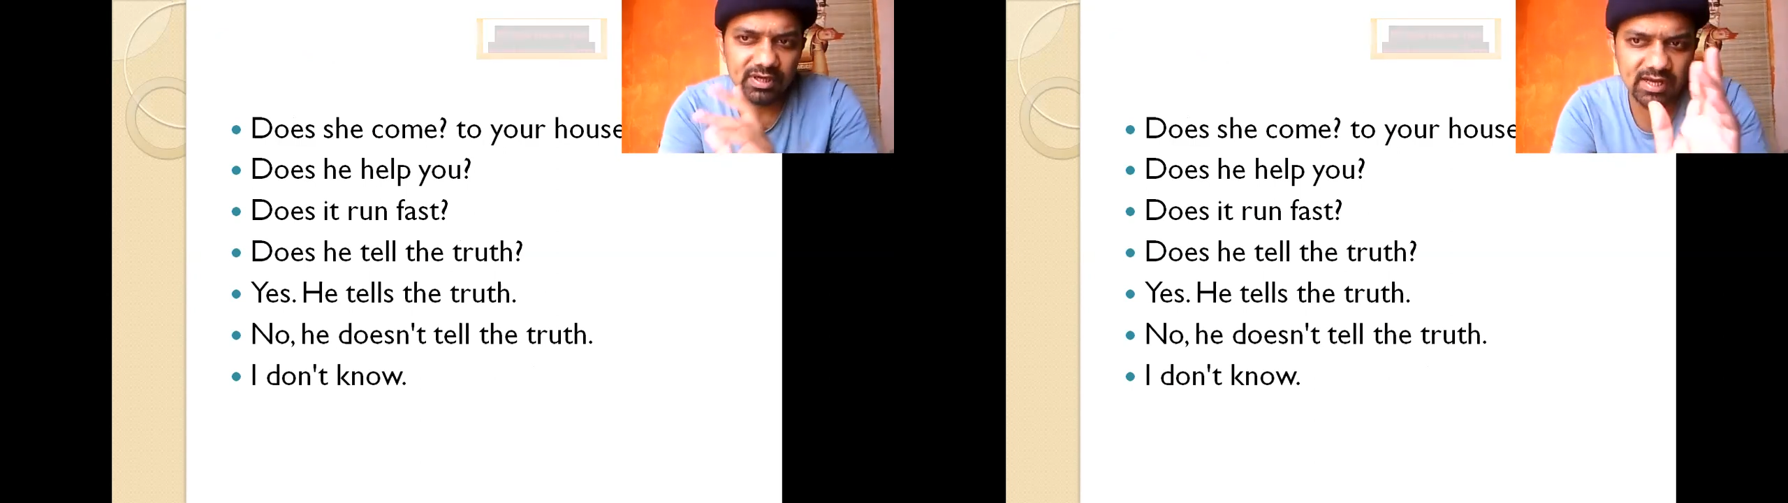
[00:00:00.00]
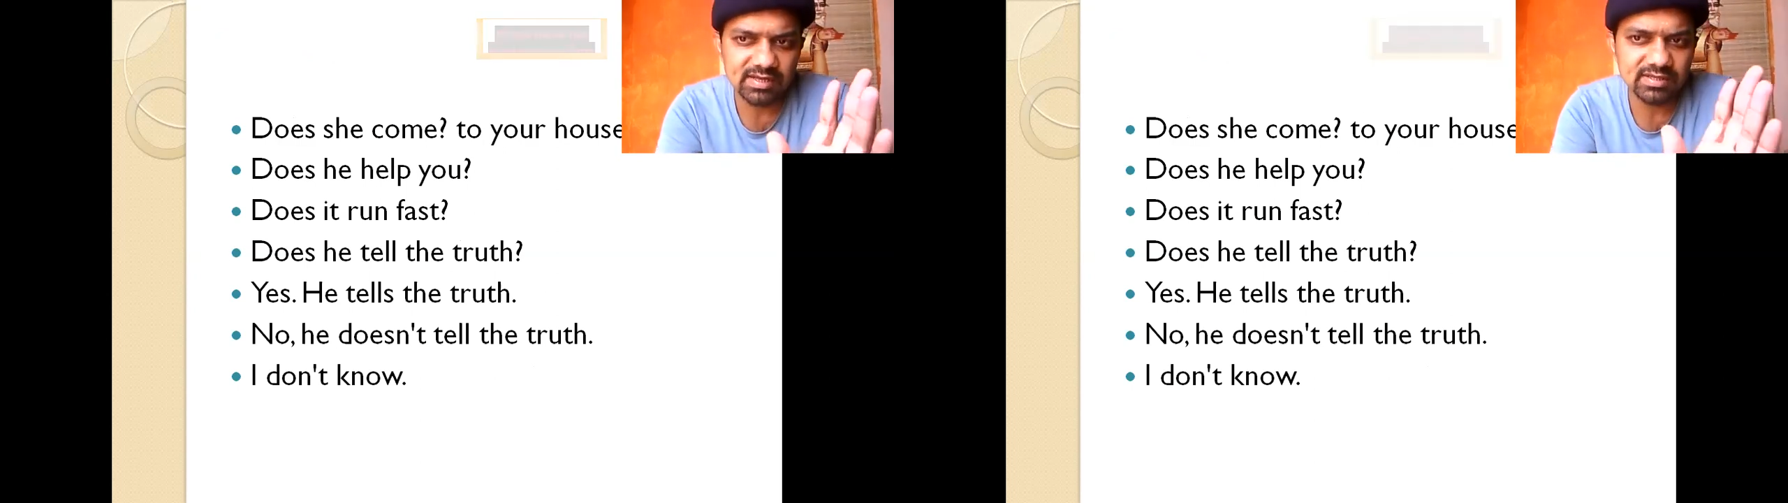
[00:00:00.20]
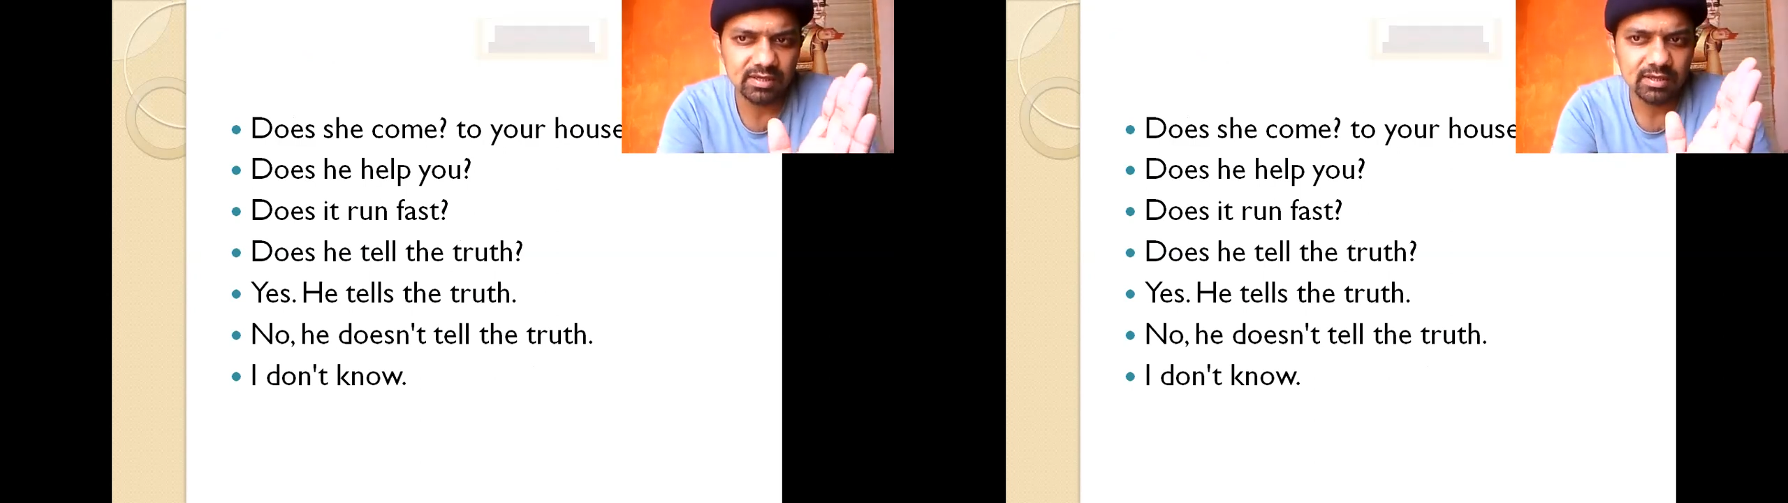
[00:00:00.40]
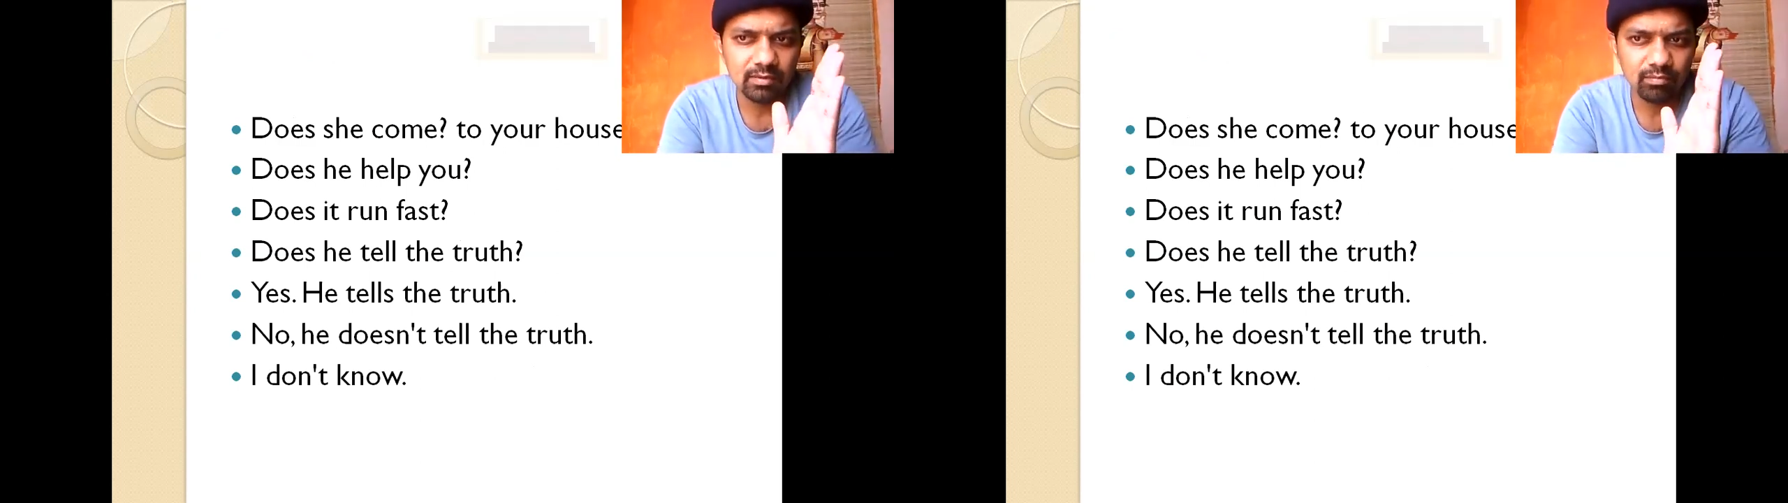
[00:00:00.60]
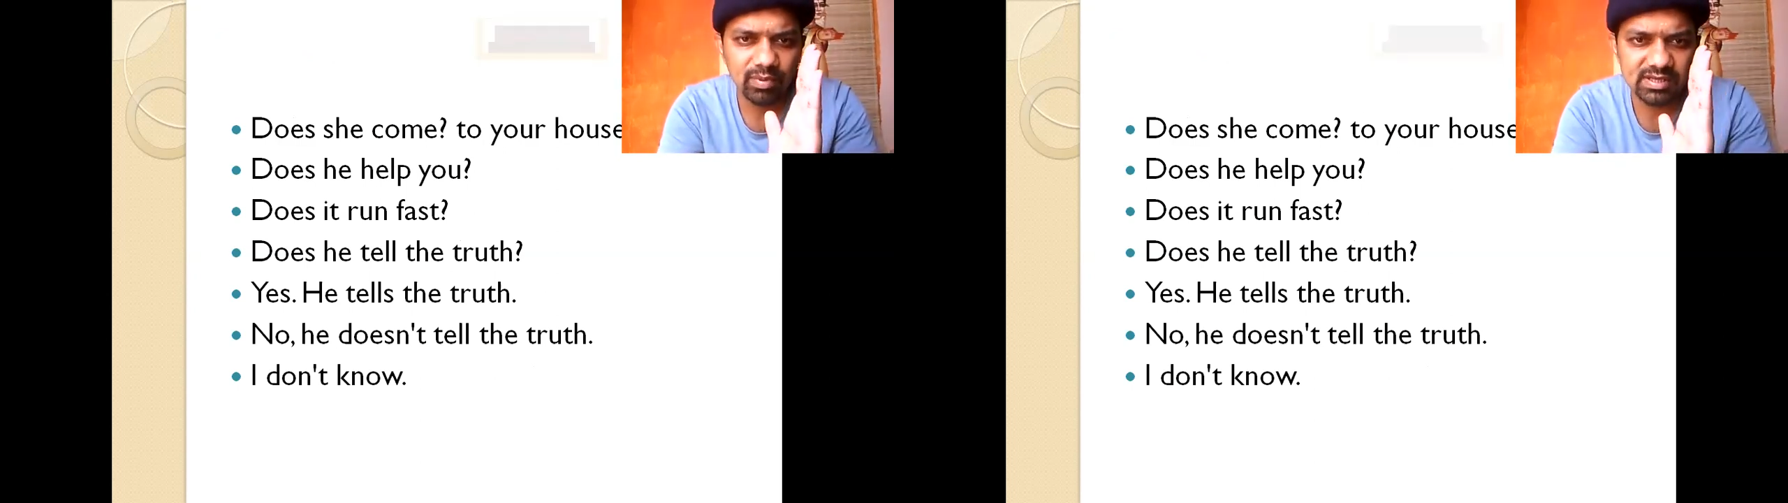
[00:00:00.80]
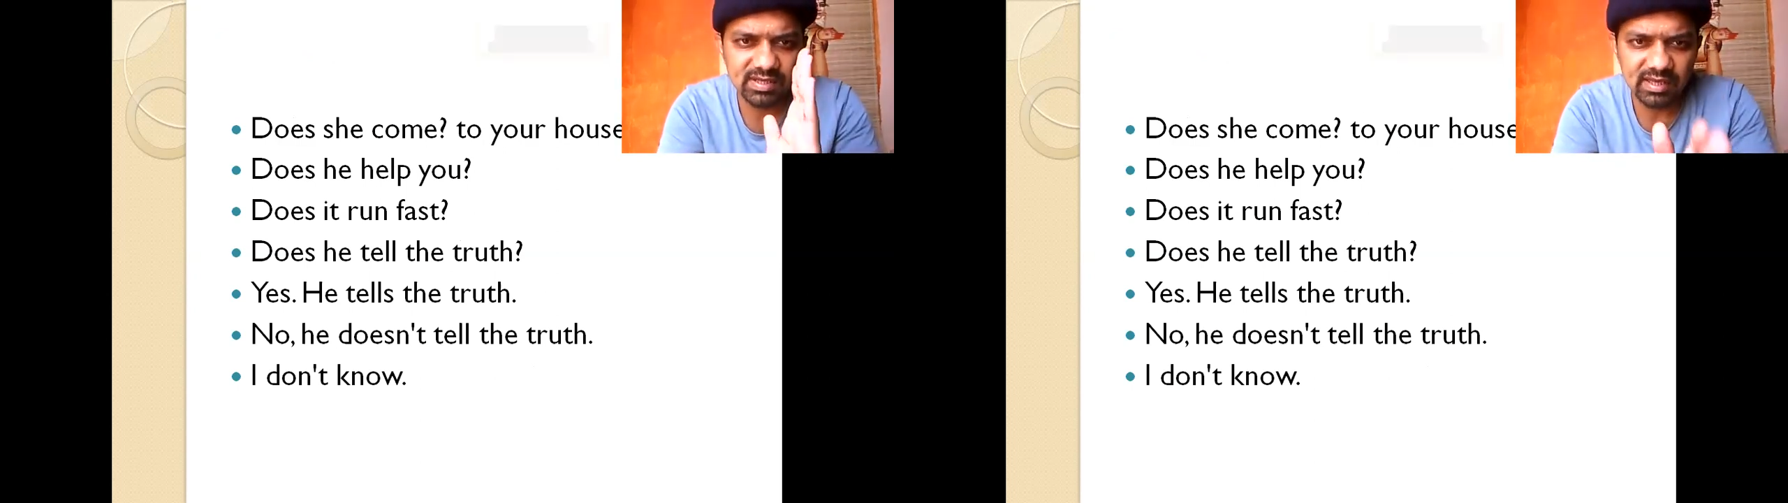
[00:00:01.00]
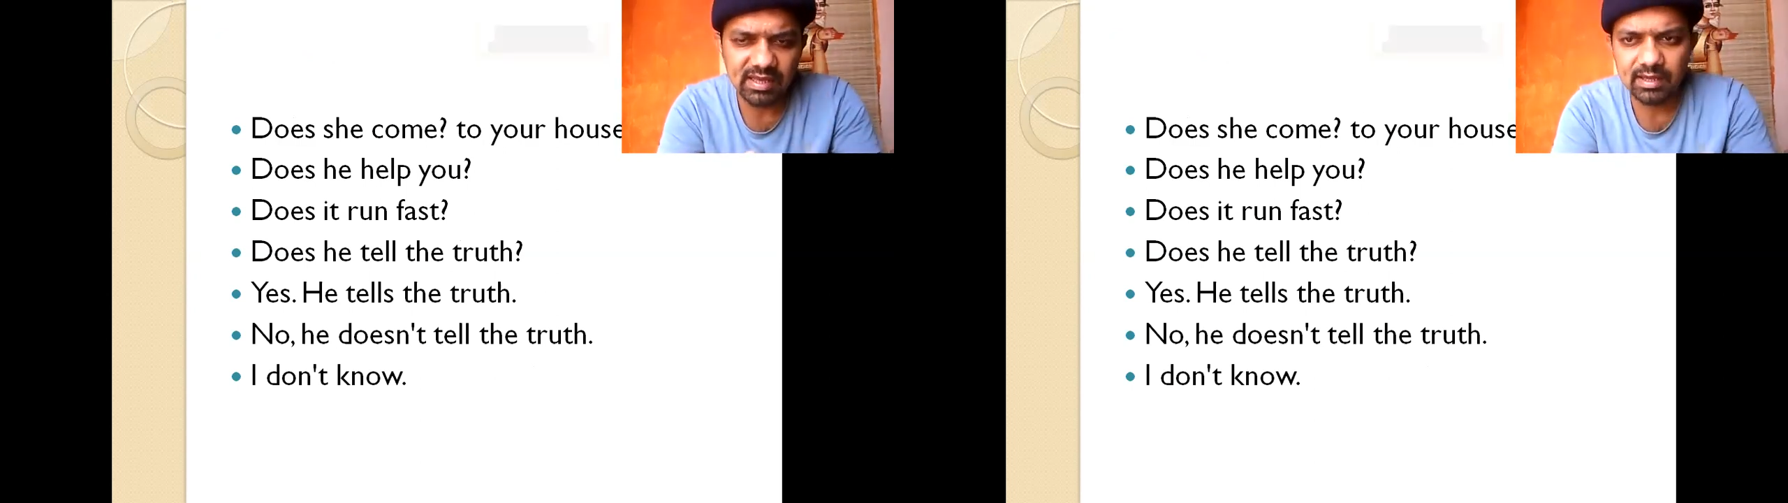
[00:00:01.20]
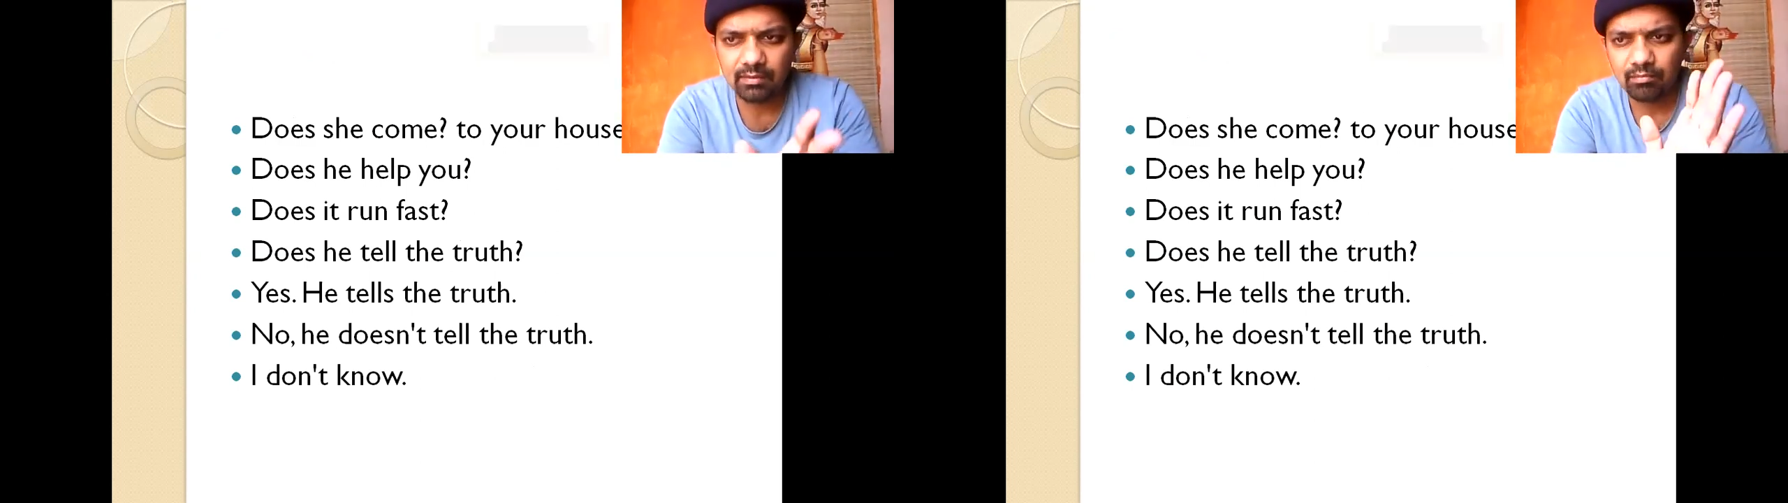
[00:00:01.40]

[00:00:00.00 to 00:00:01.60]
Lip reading: Does plus he